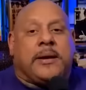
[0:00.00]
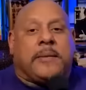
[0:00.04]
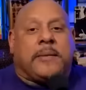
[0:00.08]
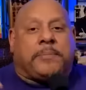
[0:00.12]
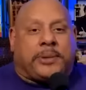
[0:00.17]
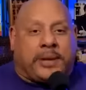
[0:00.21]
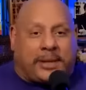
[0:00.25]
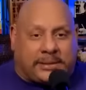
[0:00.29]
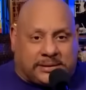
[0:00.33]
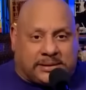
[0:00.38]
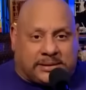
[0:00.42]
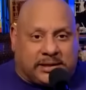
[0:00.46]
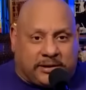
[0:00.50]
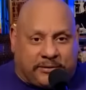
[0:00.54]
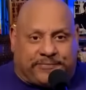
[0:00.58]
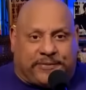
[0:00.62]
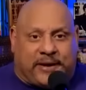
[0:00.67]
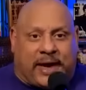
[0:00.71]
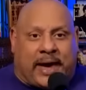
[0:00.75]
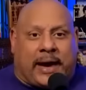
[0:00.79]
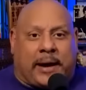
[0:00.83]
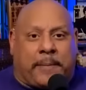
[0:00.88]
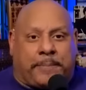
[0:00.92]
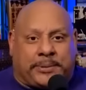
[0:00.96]
Plus the
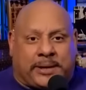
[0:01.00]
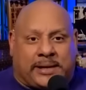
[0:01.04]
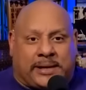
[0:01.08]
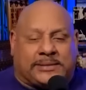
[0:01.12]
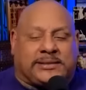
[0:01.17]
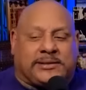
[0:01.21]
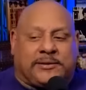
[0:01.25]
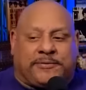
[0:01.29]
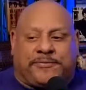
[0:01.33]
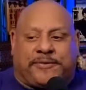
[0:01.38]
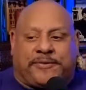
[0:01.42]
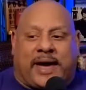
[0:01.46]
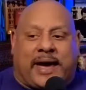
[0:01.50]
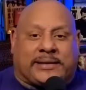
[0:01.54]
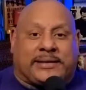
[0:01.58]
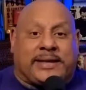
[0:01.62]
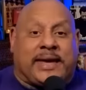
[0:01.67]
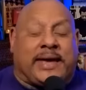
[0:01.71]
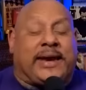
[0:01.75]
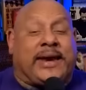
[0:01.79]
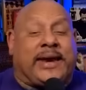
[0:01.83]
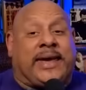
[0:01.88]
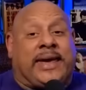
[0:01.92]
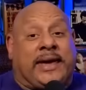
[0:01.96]
fact plus the fact
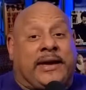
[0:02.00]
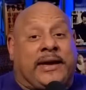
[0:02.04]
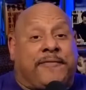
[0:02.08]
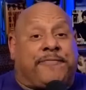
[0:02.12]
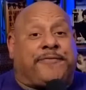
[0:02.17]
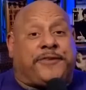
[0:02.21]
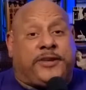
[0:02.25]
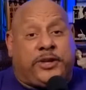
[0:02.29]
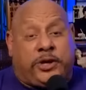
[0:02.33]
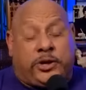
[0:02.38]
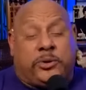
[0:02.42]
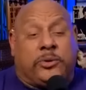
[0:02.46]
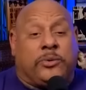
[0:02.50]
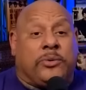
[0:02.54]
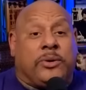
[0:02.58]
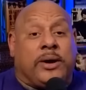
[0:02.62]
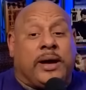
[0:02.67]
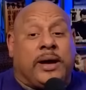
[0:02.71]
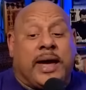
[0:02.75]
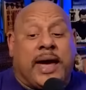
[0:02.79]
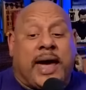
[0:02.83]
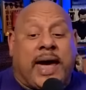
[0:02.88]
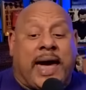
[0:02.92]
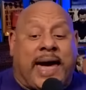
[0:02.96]
that if you
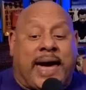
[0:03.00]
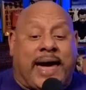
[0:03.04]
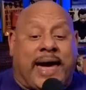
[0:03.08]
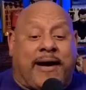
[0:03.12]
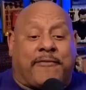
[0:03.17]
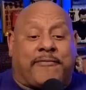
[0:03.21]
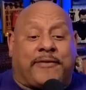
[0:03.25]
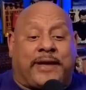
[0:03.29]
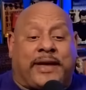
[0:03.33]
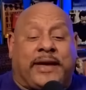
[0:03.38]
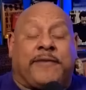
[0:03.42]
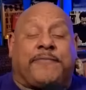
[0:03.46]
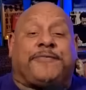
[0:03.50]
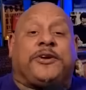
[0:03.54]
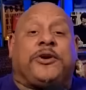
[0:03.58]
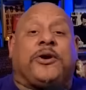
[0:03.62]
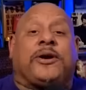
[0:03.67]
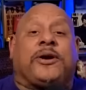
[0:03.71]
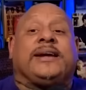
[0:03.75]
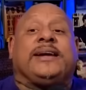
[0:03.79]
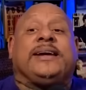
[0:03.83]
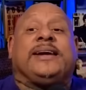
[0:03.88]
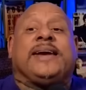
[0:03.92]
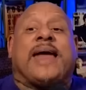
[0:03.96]
have if
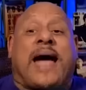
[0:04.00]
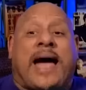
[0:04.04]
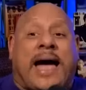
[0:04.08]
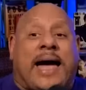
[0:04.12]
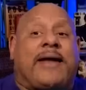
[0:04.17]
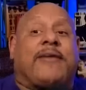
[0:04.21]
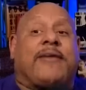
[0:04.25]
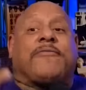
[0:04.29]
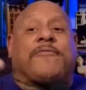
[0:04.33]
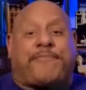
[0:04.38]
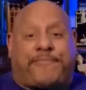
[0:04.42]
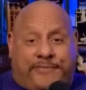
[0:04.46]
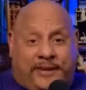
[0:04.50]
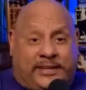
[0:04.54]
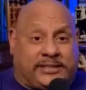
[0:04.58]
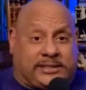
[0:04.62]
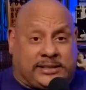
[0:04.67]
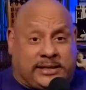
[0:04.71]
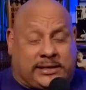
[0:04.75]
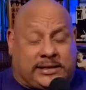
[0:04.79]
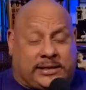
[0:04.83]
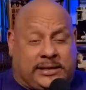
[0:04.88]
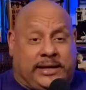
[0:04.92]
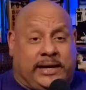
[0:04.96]
you're not
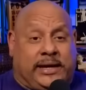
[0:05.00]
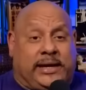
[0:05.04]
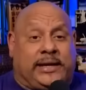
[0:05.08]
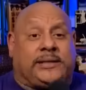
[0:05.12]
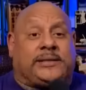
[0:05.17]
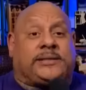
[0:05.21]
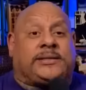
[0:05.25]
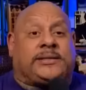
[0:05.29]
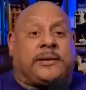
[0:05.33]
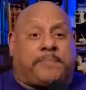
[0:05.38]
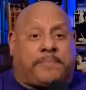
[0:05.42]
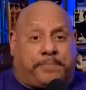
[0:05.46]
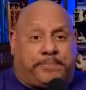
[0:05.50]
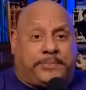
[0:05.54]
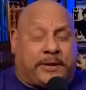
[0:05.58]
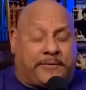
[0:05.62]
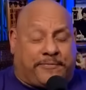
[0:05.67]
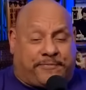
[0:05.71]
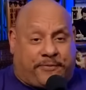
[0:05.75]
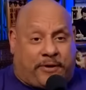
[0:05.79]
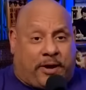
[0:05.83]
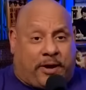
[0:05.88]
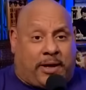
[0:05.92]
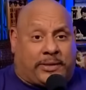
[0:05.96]
physically the, the
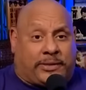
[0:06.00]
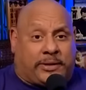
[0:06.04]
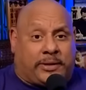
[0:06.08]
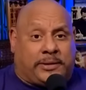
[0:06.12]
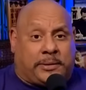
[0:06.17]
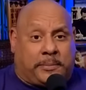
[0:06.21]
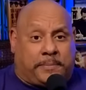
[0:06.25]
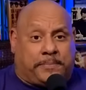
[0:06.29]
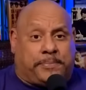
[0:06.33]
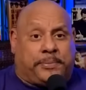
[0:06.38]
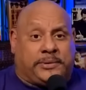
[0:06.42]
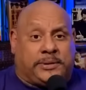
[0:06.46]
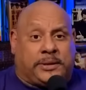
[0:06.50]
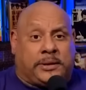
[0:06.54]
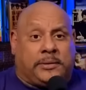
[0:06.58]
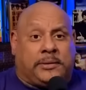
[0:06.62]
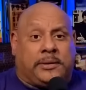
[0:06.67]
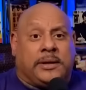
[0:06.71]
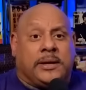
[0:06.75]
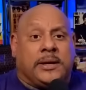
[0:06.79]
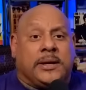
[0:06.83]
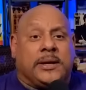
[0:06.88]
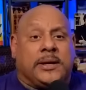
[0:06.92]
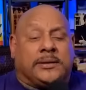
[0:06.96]
father, the, the
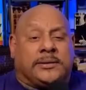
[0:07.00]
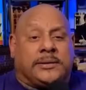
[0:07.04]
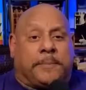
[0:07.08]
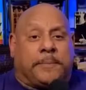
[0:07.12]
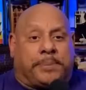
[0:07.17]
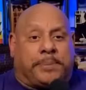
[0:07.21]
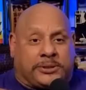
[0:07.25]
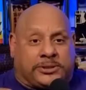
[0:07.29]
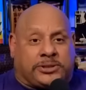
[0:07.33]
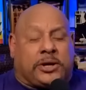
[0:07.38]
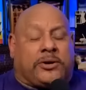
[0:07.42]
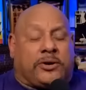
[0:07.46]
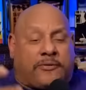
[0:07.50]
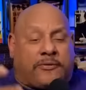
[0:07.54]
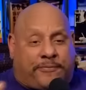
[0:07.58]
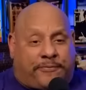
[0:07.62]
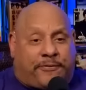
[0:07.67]
the paternal